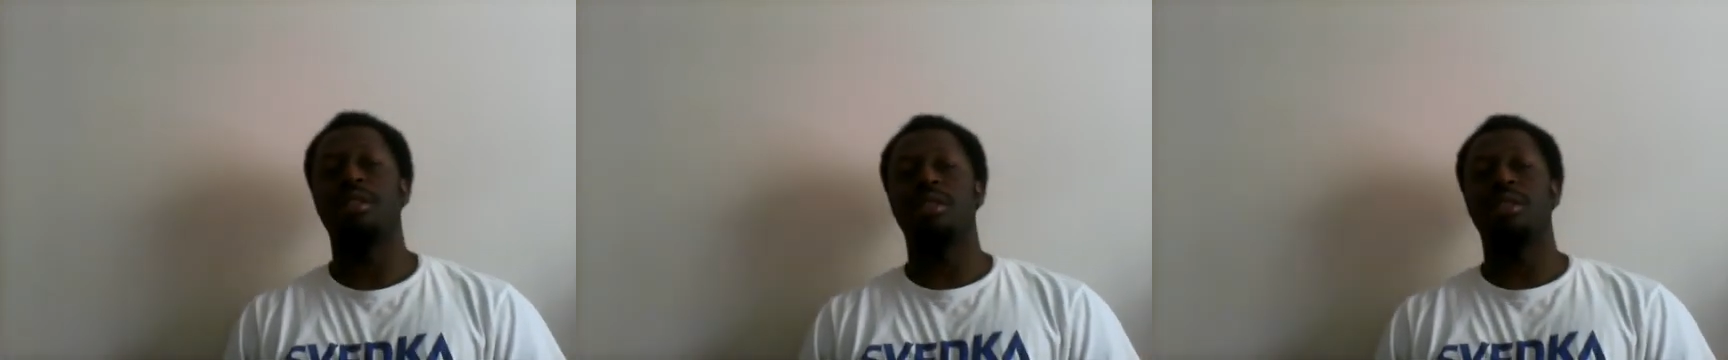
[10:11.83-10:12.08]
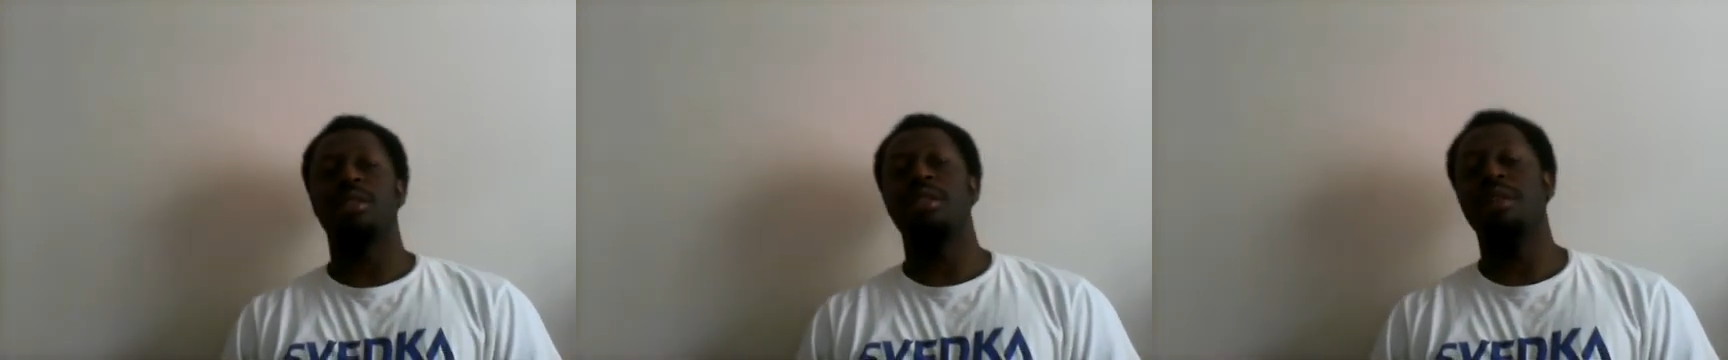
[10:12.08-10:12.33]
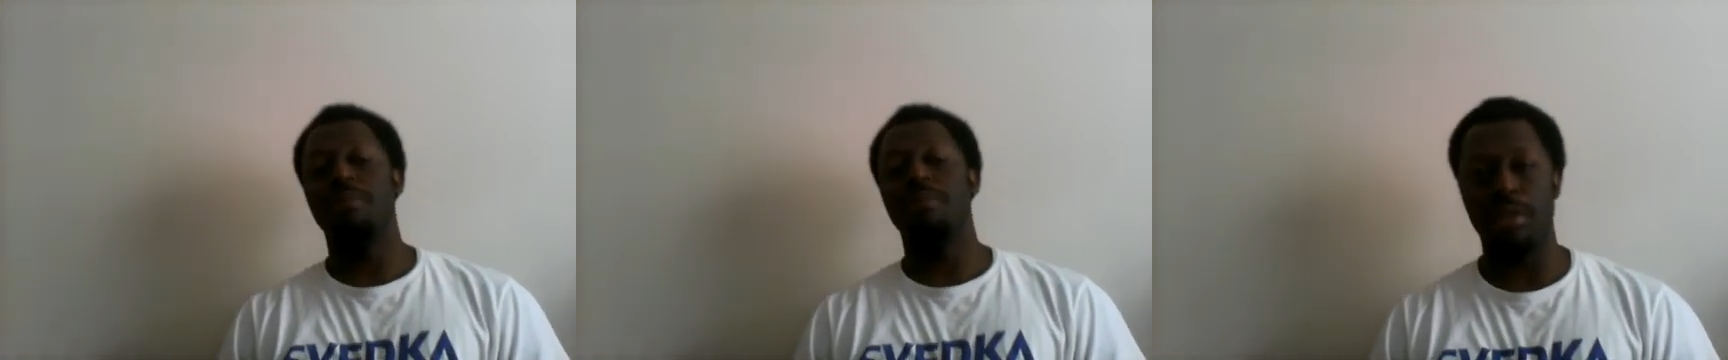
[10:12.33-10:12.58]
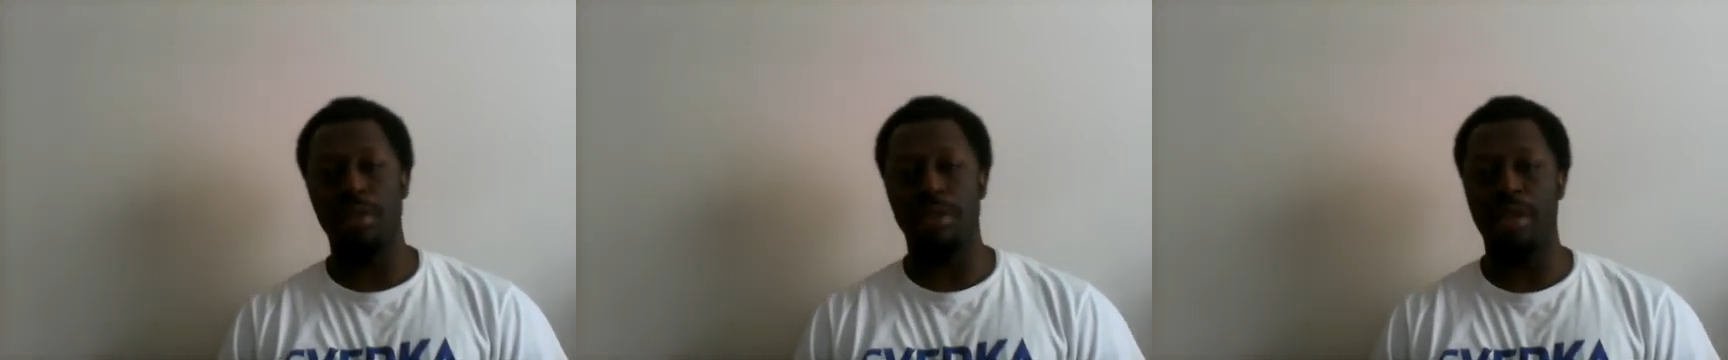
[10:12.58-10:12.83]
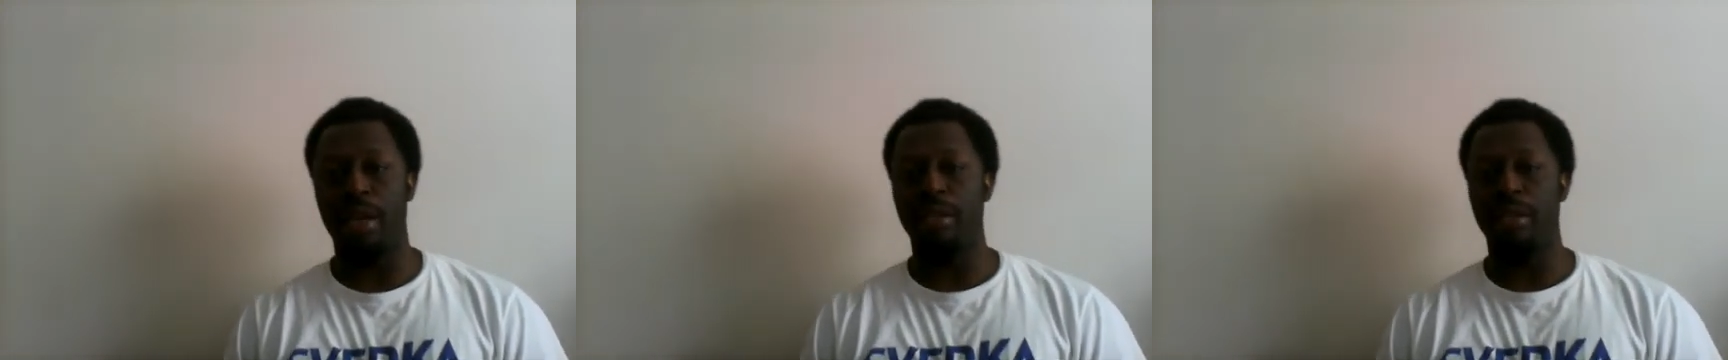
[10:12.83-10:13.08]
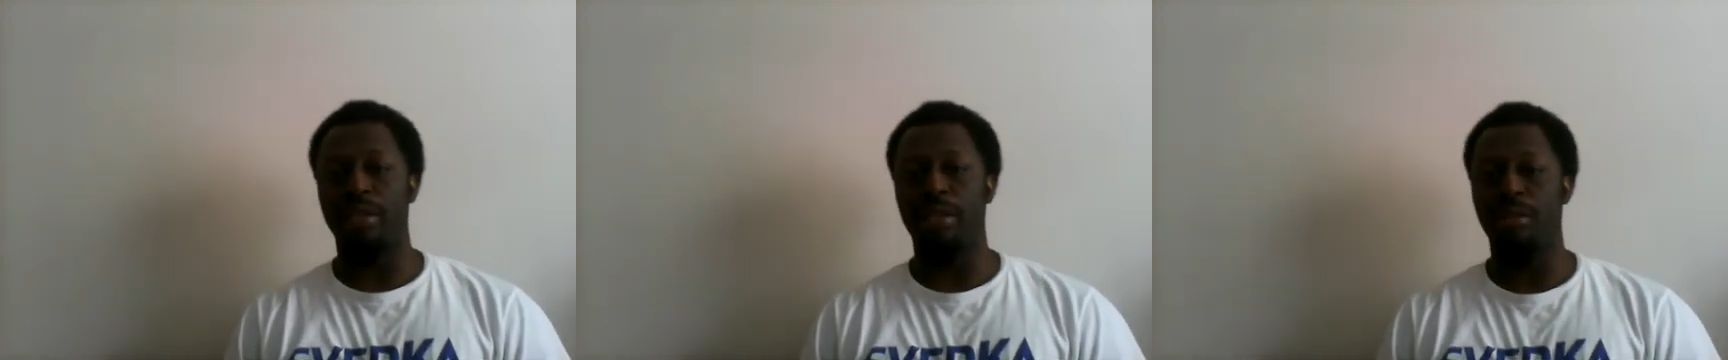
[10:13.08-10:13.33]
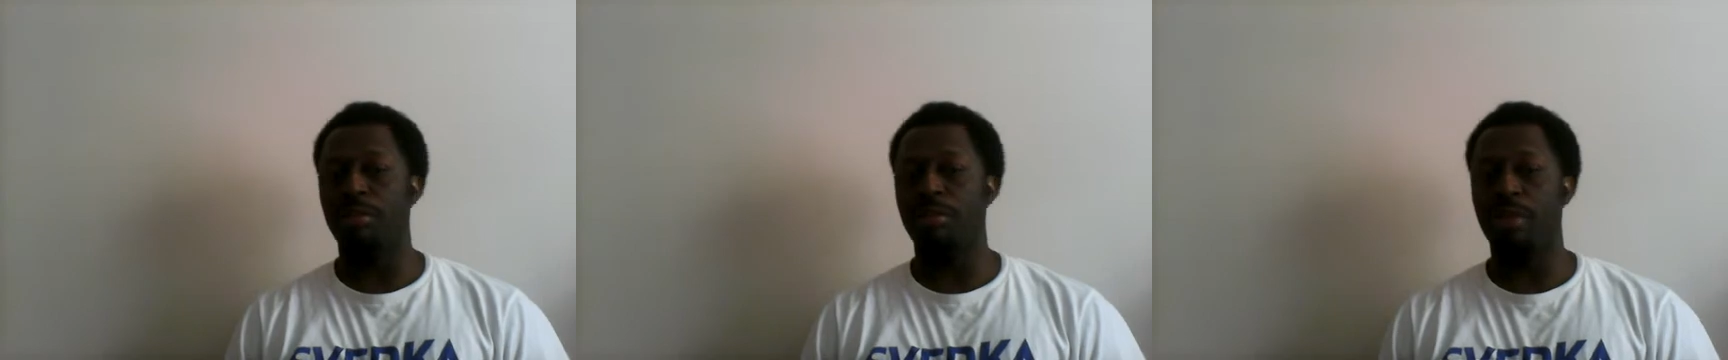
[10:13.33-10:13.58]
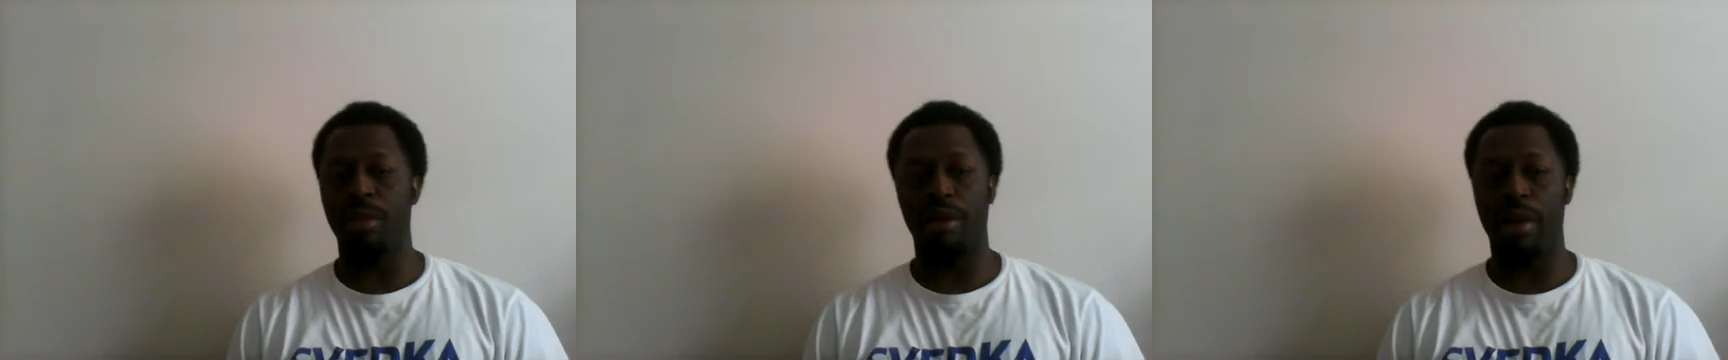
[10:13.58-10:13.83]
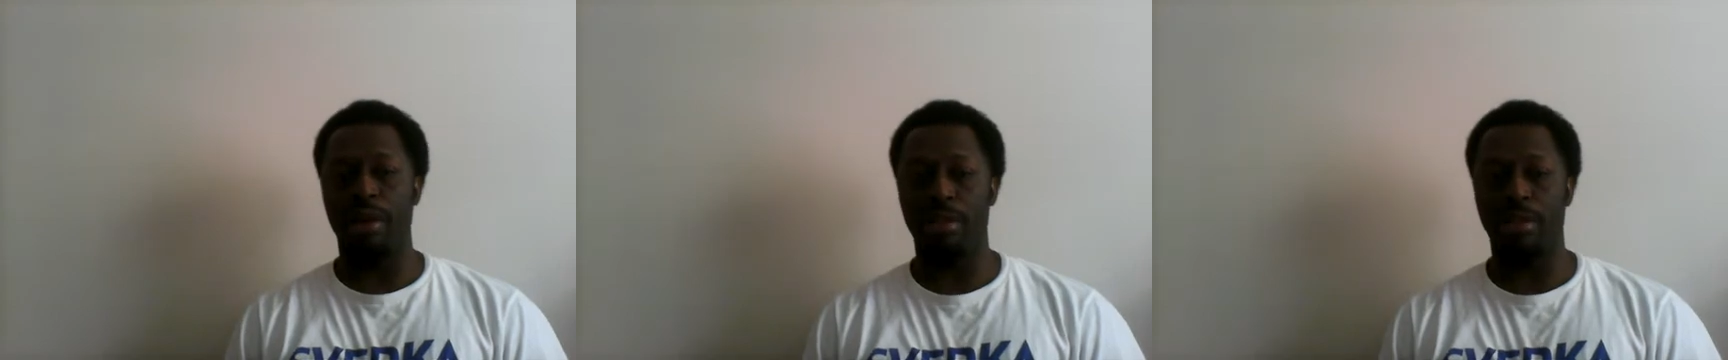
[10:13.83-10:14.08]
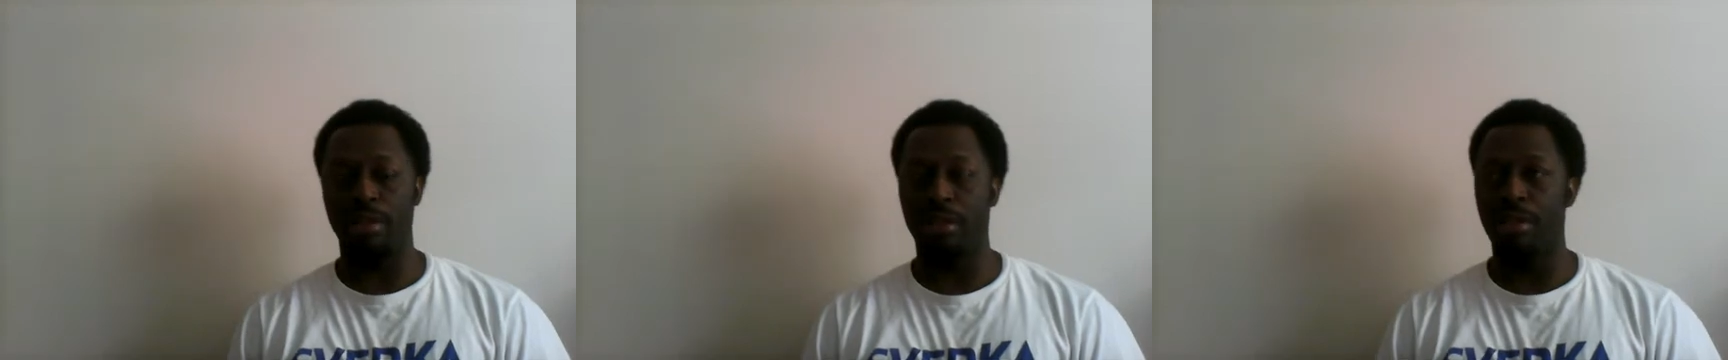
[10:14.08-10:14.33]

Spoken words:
Nothing beats that, the human interaction.